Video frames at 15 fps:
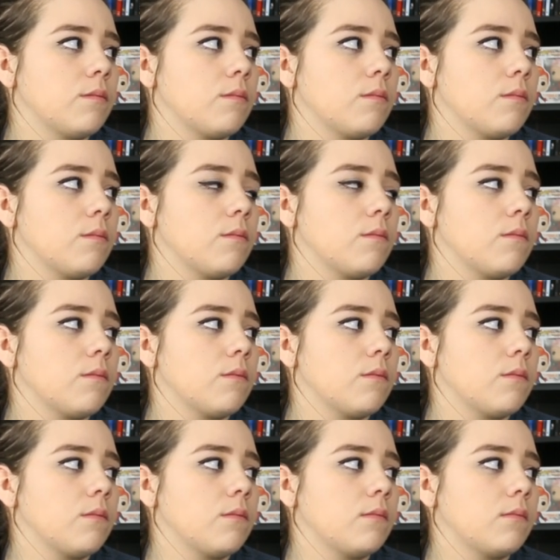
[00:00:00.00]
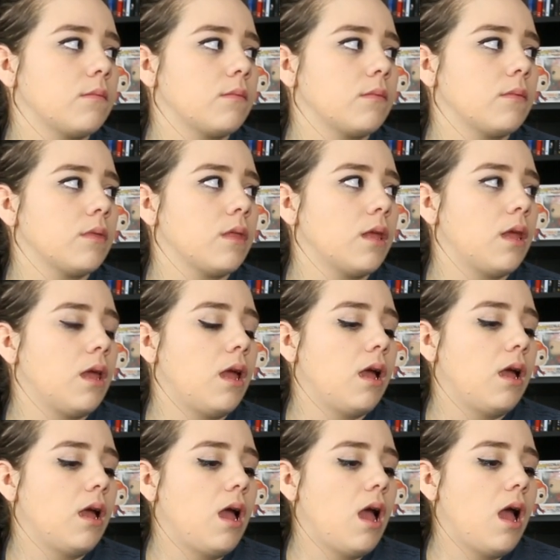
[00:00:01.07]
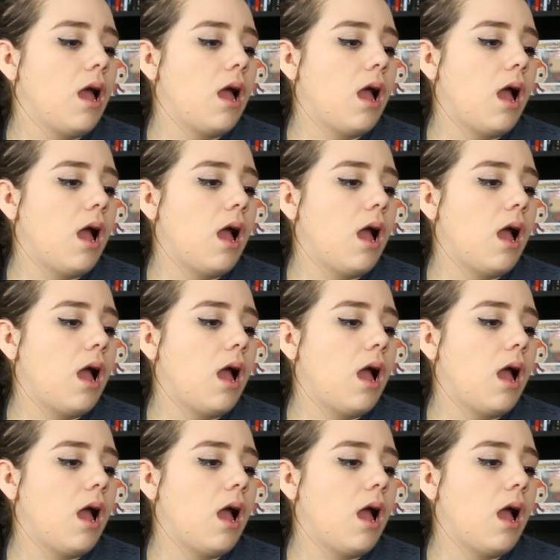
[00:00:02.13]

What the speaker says: No words are spoken by the person on screen.